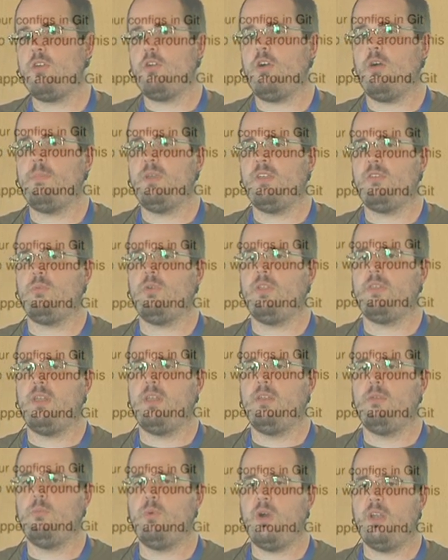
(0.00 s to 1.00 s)
copies
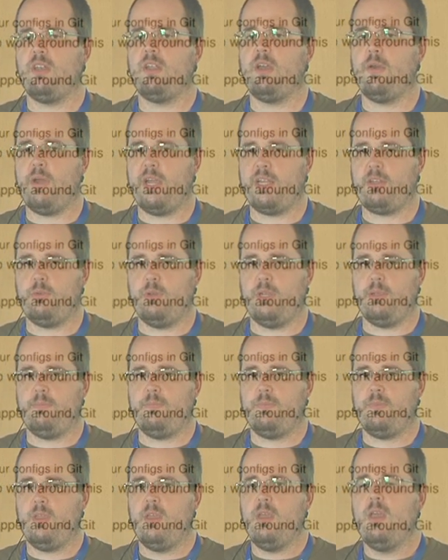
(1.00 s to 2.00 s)
within one directory,
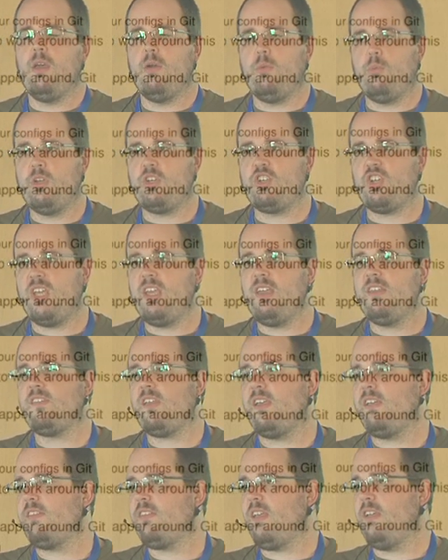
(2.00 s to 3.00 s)
which is
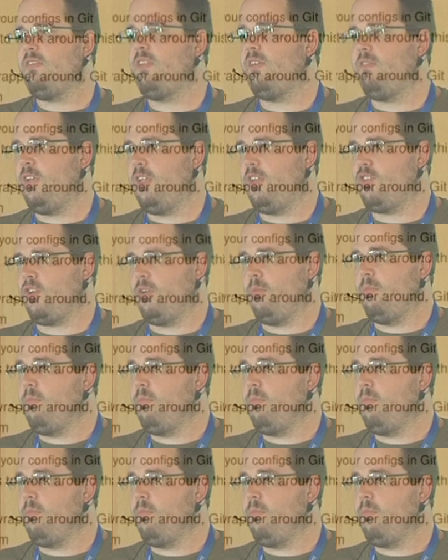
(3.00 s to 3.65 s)
a safety feature,